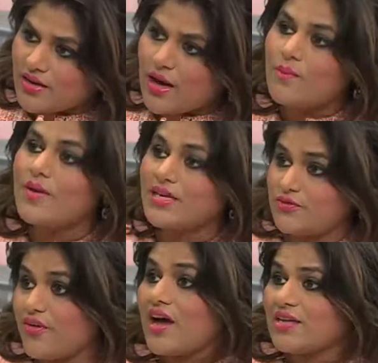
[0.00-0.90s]
come as
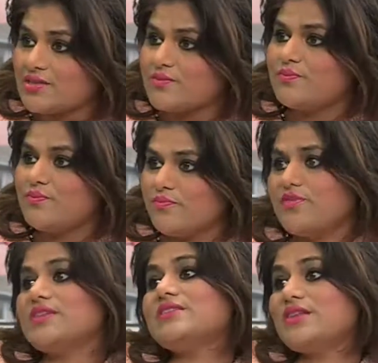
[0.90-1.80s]
fast
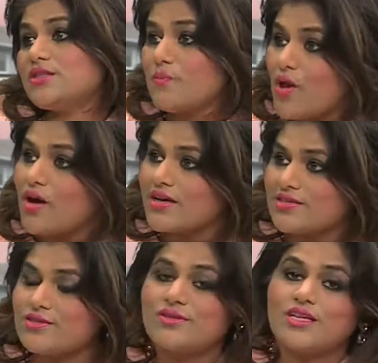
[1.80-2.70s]
when there is a blockage,
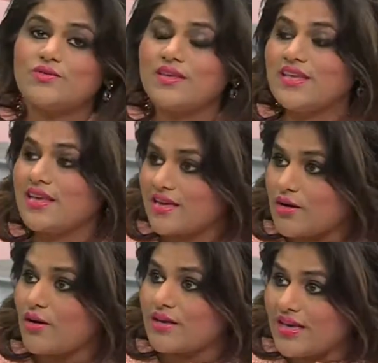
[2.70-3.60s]
so that's why they get
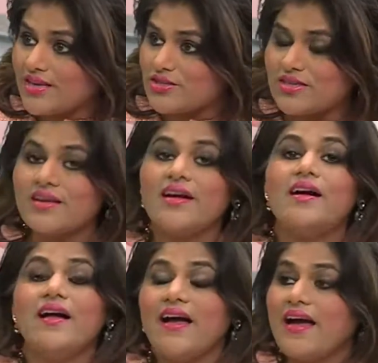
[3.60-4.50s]
claudication.
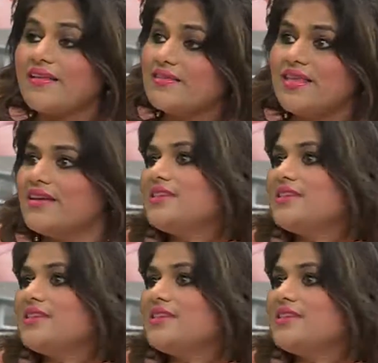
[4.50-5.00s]
And then